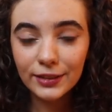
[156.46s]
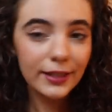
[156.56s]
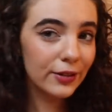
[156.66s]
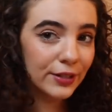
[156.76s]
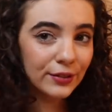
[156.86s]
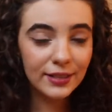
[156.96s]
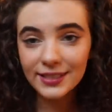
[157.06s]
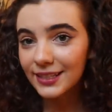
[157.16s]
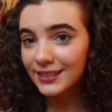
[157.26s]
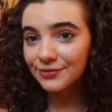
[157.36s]
look how cute
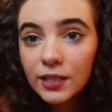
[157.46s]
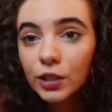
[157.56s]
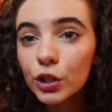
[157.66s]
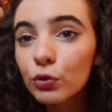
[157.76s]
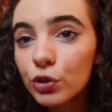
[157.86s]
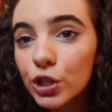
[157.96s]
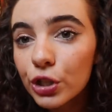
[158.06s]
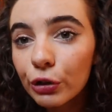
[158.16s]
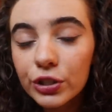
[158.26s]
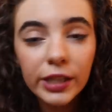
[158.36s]
this is. It's a cute just
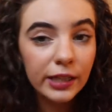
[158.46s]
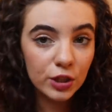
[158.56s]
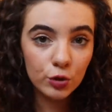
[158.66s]
look to like